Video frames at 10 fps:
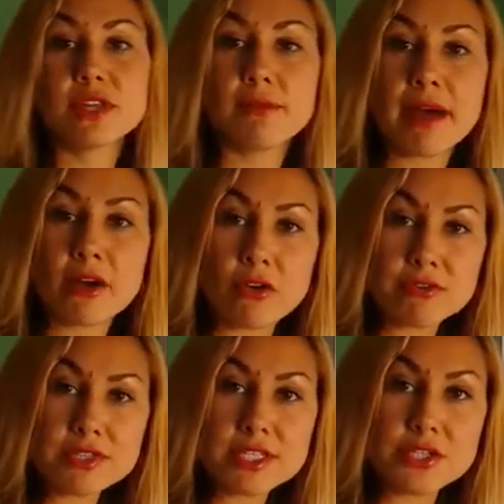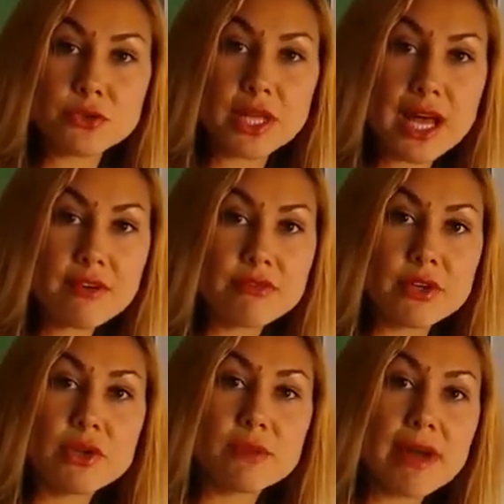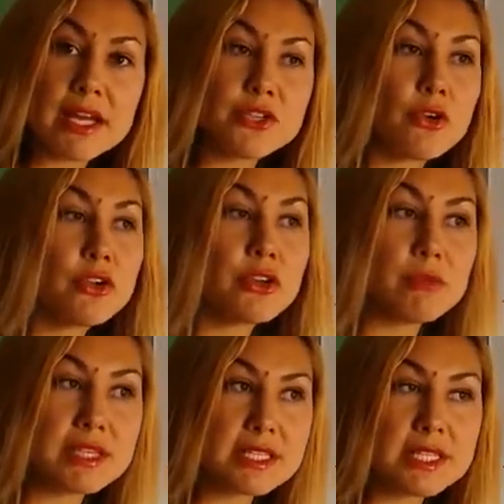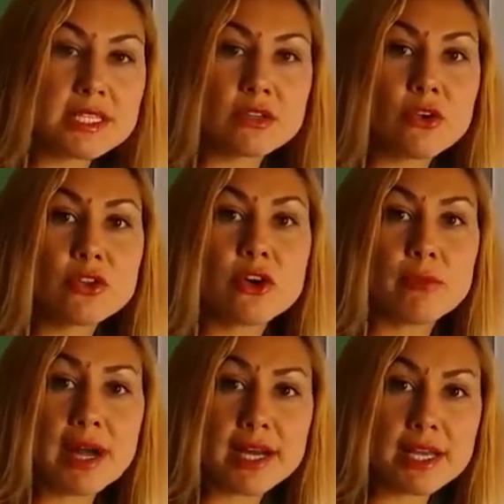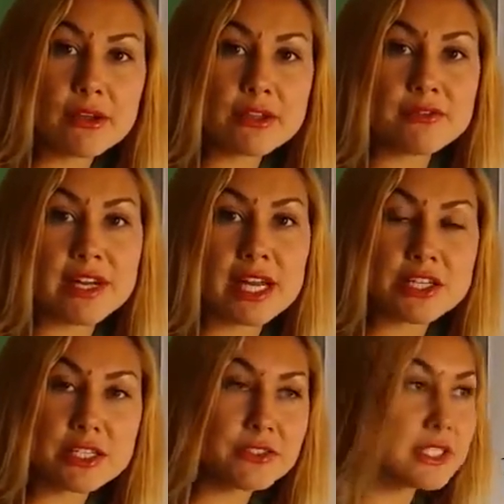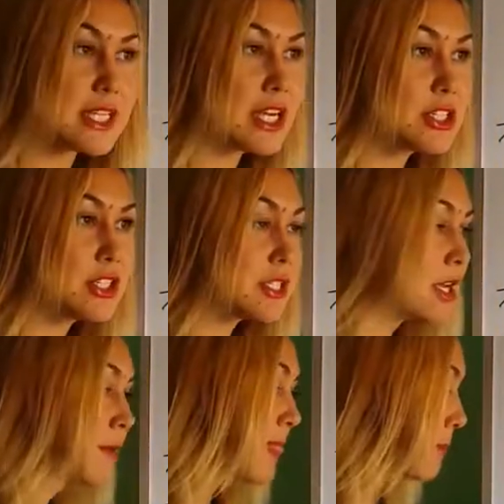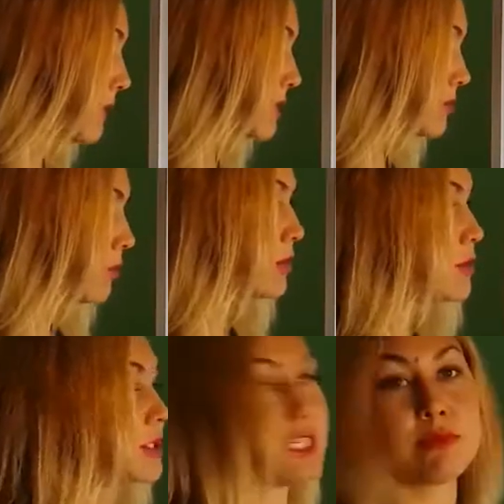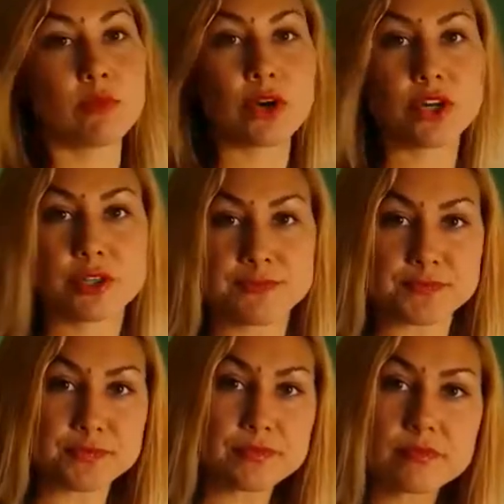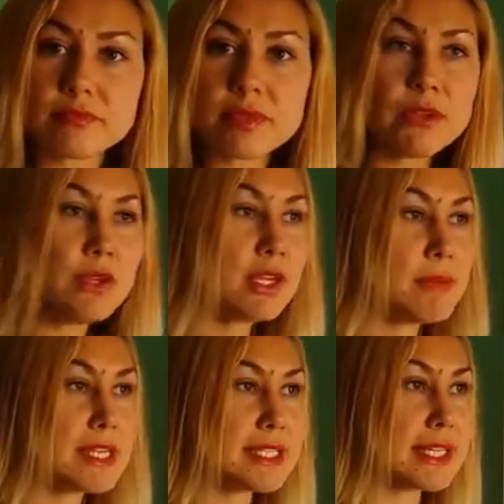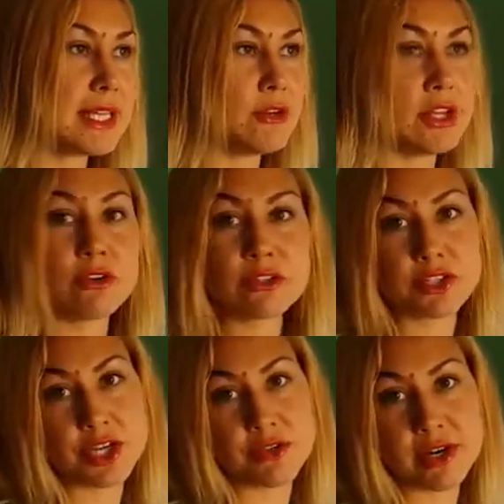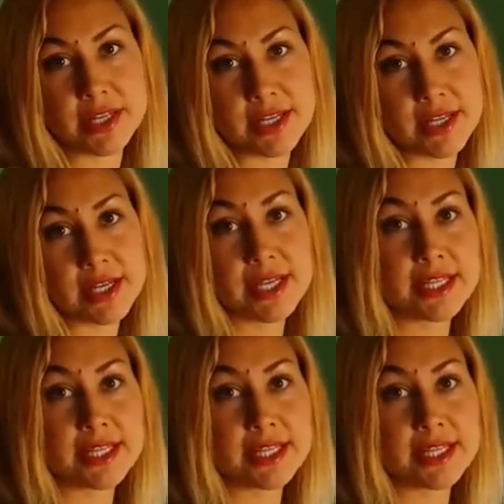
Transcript: for the back office that you'll have, where you can manage all your business and all your money, all the financial transactions, plus all your teamwork. You can basically, and you can also generate the